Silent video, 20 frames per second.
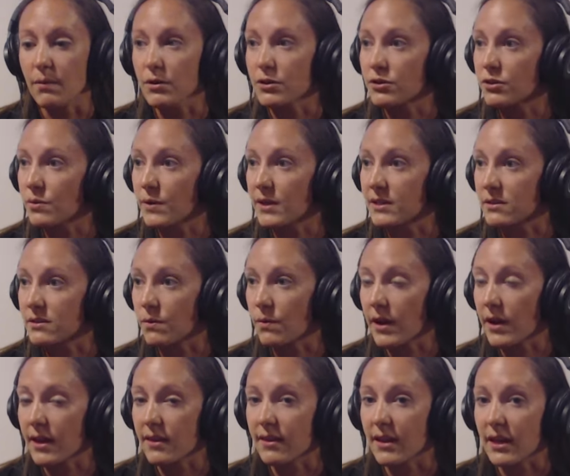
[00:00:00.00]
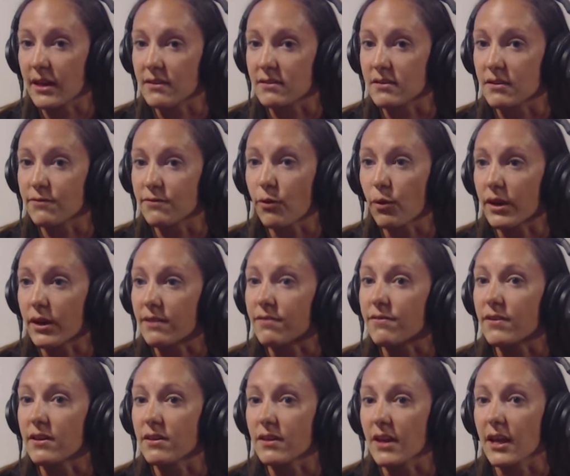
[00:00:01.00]
we're two weeks away. That is the
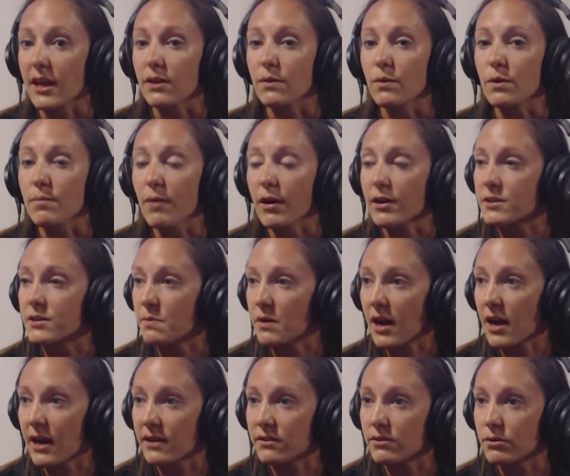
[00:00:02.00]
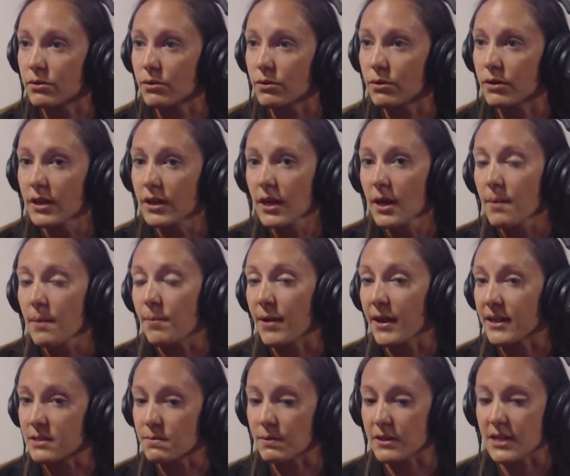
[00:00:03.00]
45th annual Martinsburg High School
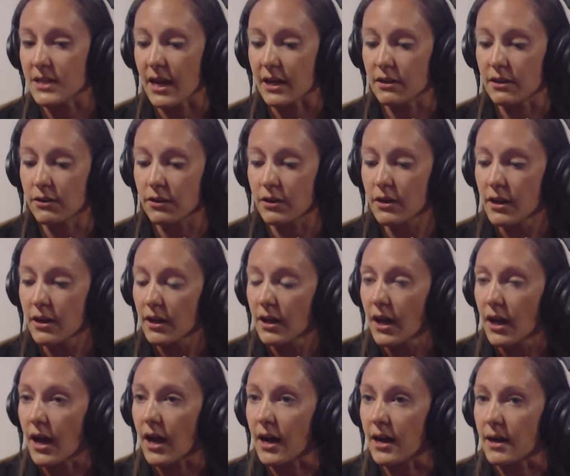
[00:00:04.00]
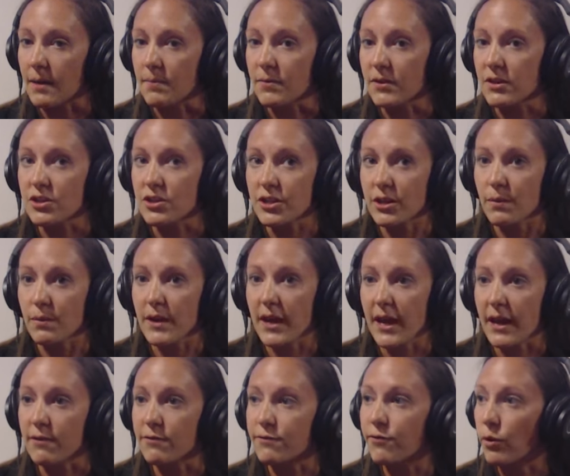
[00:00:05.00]
Band Spectacular. Um, this year we
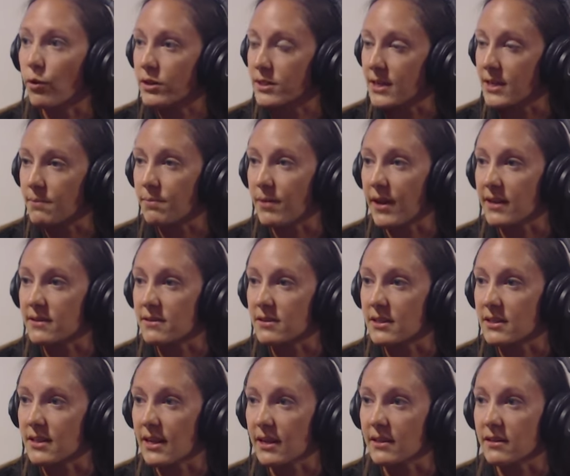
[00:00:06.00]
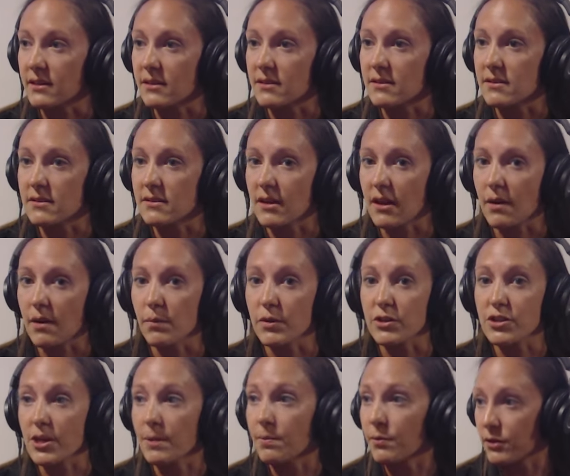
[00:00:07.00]
have 14 bands in attendance um, with
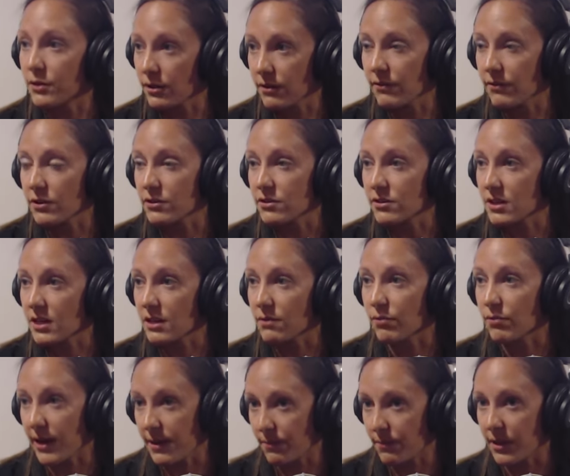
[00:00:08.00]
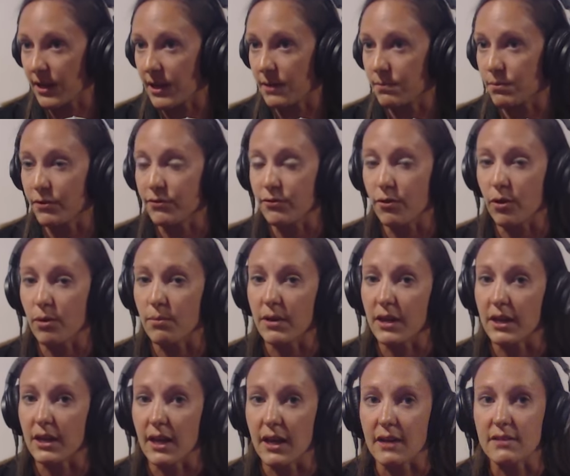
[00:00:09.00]
Shepherd University Ram Band
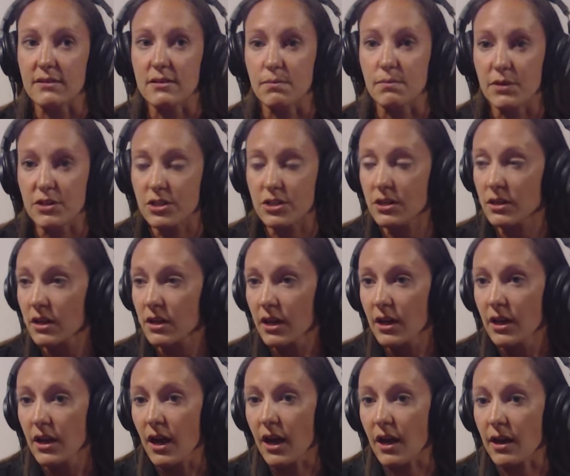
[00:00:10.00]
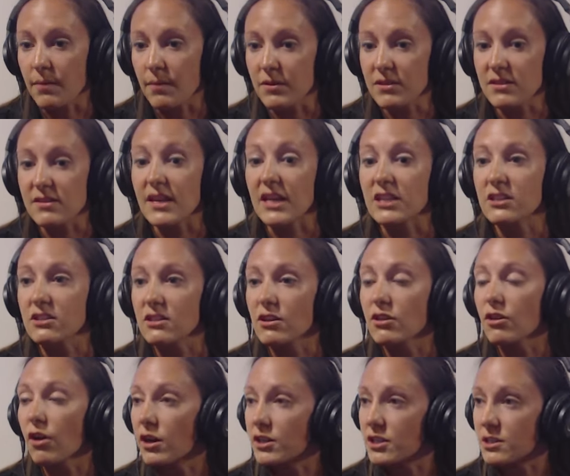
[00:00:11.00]
performing an exhibition. Um, this is actually the
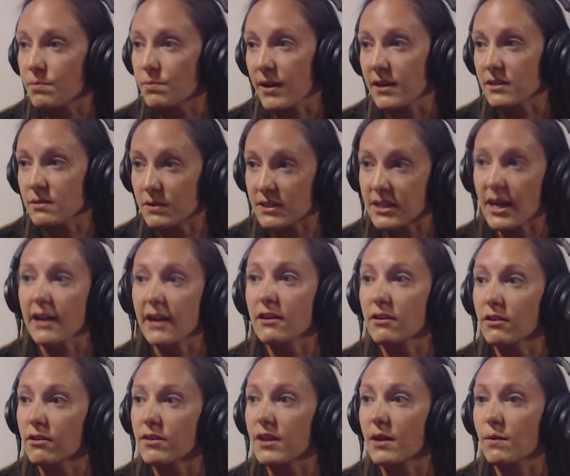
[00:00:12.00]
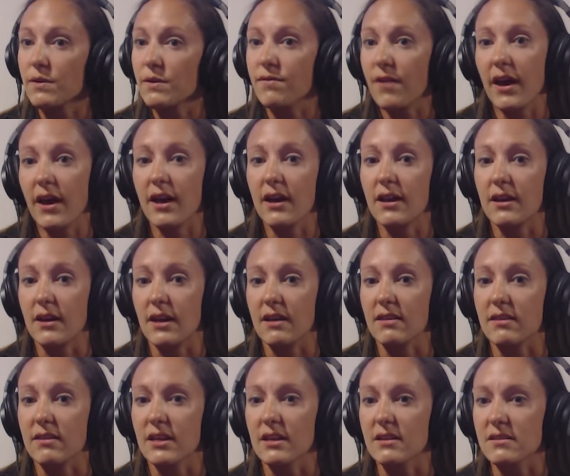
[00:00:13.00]
largest band spectacular that we've had, I
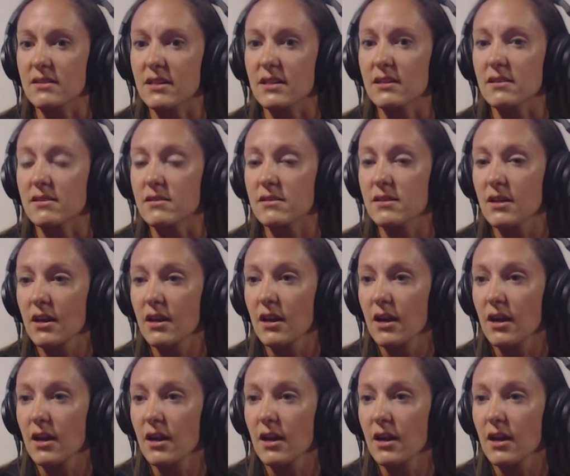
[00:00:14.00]
think, since